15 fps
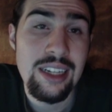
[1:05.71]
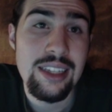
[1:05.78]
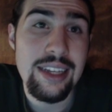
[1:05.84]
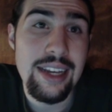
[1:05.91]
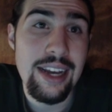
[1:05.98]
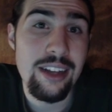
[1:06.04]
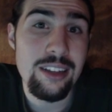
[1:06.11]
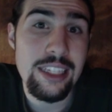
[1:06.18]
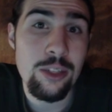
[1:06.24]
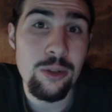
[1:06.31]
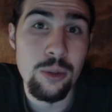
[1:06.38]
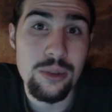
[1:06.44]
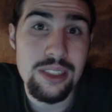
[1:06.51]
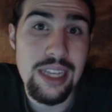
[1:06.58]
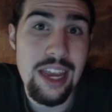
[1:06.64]
the L
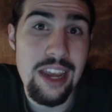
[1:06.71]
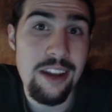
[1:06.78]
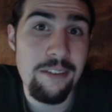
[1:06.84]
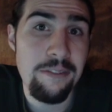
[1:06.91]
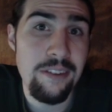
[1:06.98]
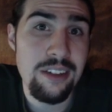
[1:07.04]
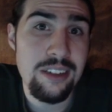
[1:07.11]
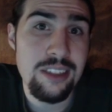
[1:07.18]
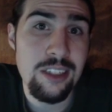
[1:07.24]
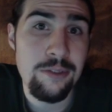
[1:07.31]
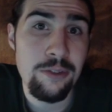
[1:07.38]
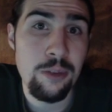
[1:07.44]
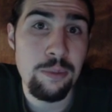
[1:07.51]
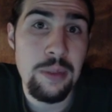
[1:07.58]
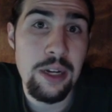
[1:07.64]
equals A function
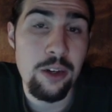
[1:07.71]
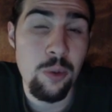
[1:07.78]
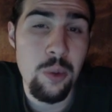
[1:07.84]
for a better